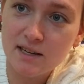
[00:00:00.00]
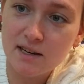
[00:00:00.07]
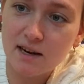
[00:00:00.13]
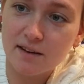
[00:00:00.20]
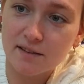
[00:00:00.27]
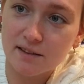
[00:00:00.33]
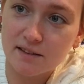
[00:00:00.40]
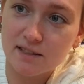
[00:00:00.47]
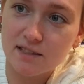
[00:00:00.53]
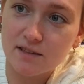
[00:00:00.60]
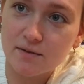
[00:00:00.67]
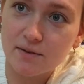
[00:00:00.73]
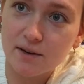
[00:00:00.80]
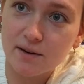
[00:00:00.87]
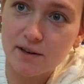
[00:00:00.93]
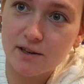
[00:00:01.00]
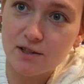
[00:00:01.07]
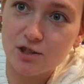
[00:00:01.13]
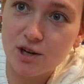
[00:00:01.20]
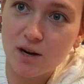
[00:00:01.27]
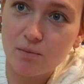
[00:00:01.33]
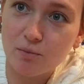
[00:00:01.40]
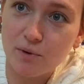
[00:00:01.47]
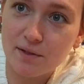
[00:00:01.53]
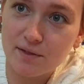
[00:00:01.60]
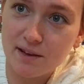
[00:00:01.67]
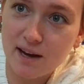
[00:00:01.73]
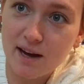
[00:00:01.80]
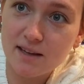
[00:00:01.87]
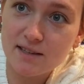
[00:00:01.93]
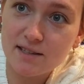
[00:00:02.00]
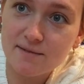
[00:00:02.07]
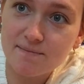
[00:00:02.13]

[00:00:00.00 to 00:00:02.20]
I think they did a very good job with that.